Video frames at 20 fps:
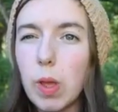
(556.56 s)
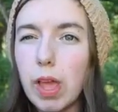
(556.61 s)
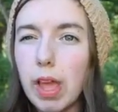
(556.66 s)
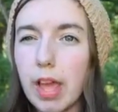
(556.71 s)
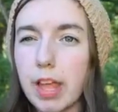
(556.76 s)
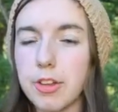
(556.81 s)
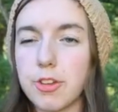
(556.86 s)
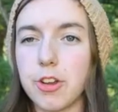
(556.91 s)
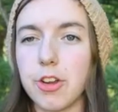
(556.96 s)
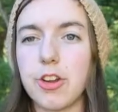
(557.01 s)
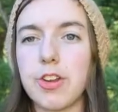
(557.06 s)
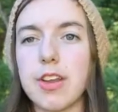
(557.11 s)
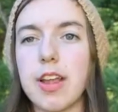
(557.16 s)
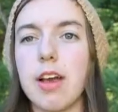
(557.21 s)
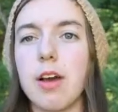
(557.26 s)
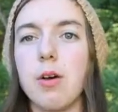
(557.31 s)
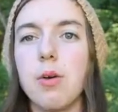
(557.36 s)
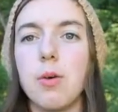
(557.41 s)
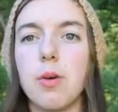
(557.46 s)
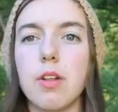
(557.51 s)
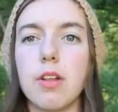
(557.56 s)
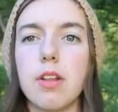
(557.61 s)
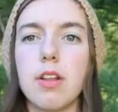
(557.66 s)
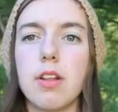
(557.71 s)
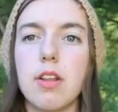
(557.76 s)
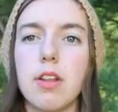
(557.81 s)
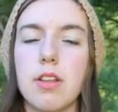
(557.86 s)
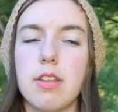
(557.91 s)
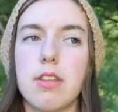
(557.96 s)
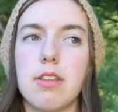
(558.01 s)
had turned out
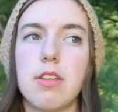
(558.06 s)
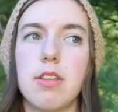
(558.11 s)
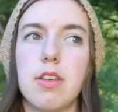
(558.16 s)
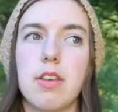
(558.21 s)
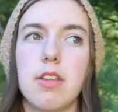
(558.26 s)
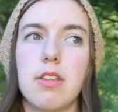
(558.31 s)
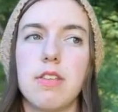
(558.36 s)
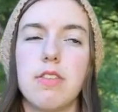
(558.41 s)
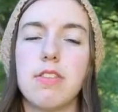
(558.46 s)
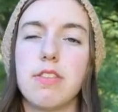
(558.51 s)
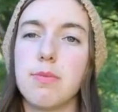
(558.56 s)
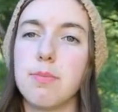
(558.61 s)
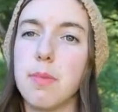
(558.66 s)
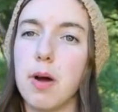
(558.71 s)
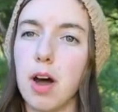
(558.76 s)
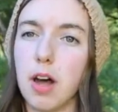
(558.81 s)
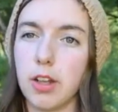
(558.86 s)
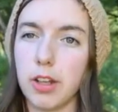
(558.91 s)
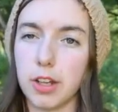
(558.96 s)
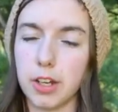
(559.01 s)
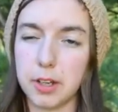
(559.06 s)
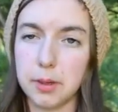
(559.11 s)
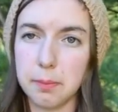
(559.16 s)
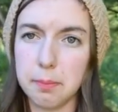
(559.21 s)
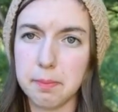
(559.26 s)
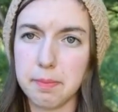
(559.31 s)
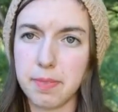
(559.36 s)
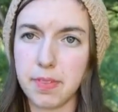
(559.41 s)
smaller